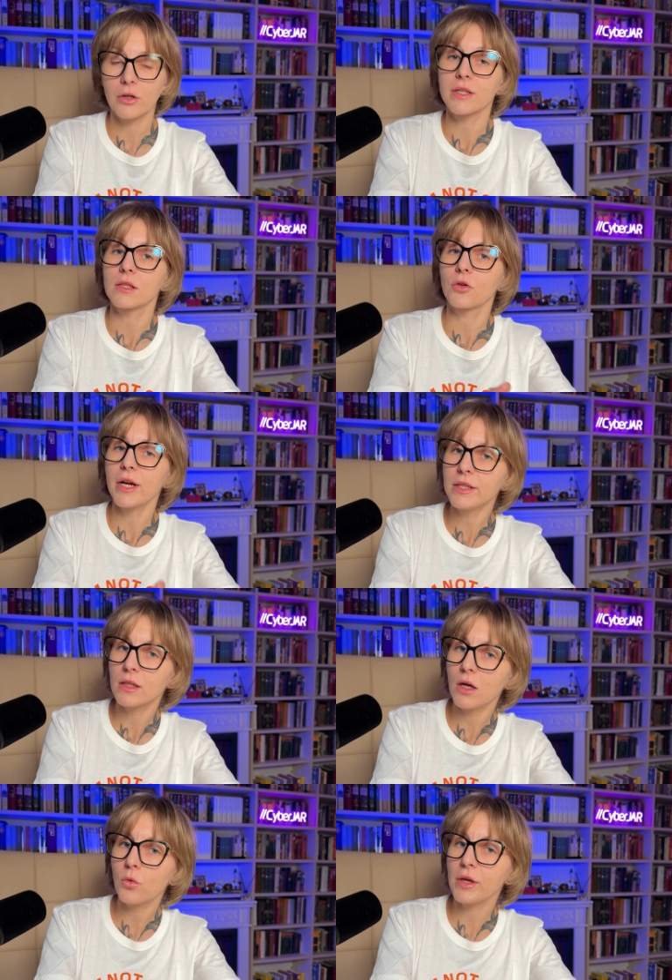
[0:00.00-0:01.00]
Okay, so right
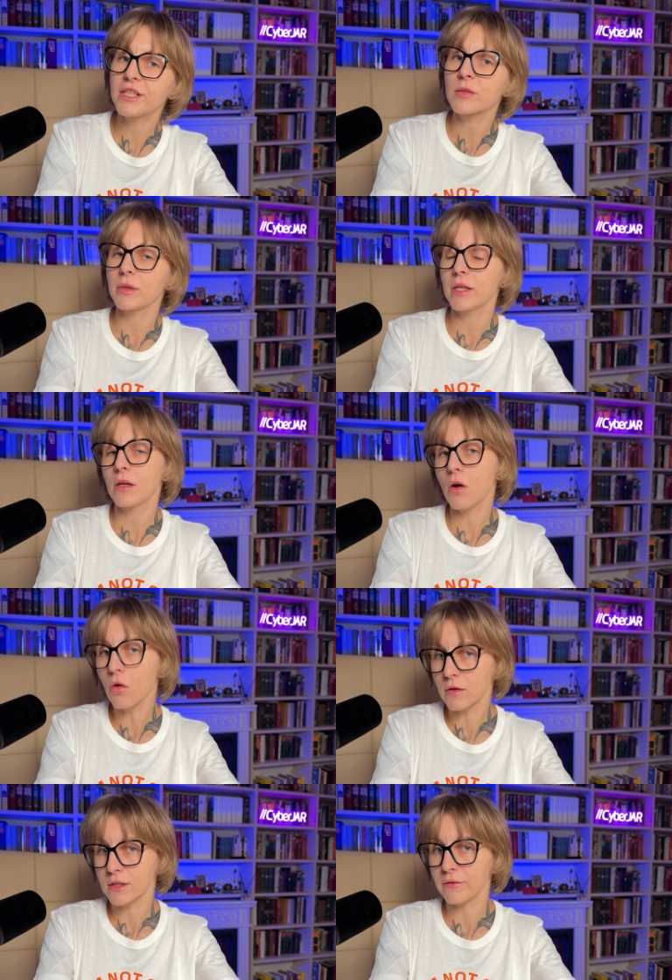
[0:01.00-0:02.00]
now we display
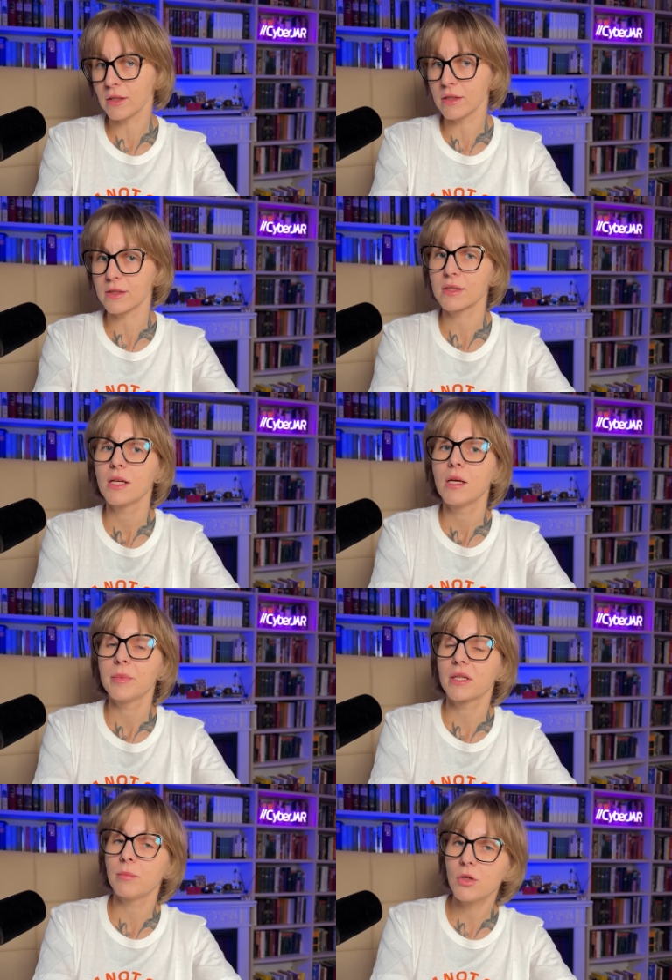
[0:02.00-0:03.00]
all civilians,
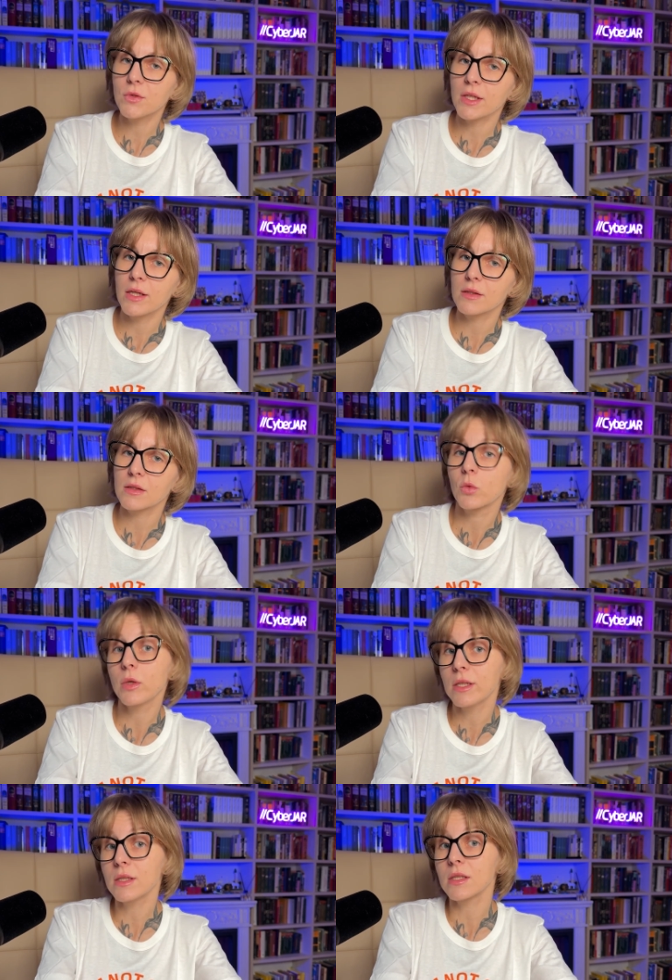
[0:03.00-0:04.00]
but in most cases
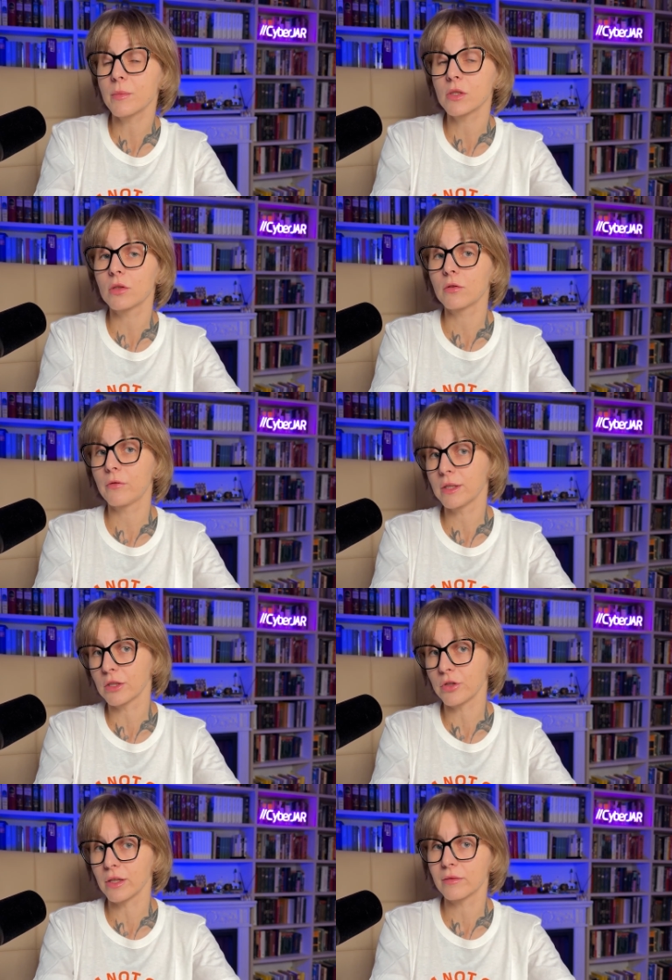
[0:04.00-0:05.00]
we need some sort of
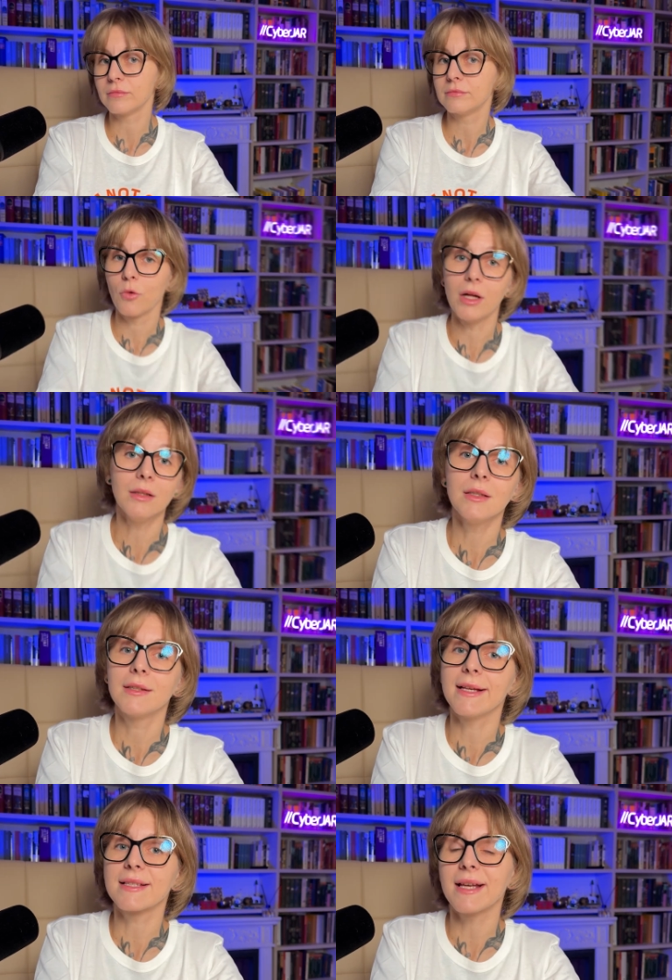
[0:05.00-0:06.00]
filtering. Well,
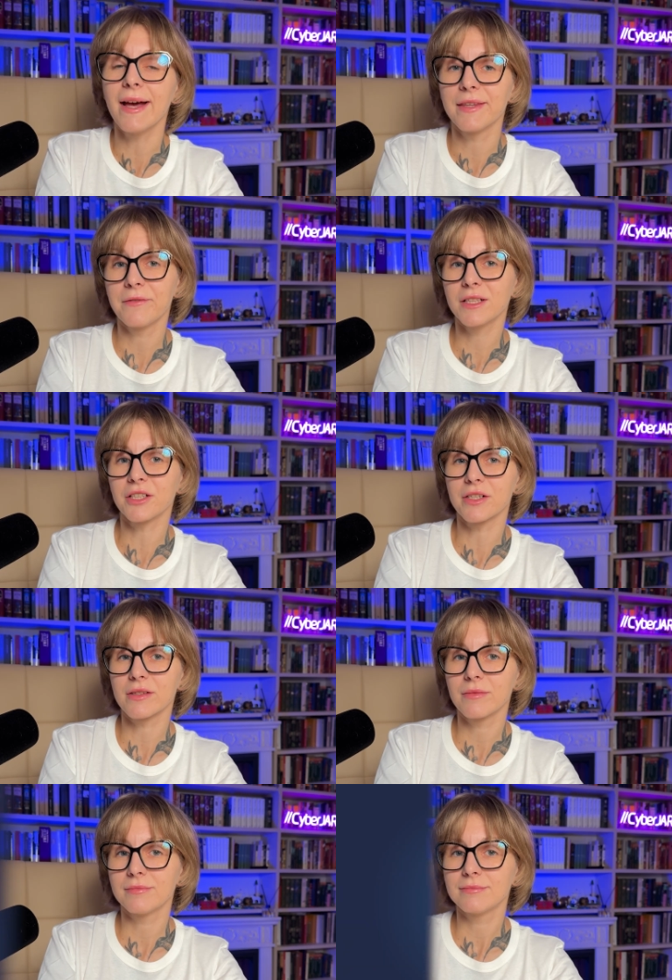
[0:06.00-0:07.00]
let's add the filters.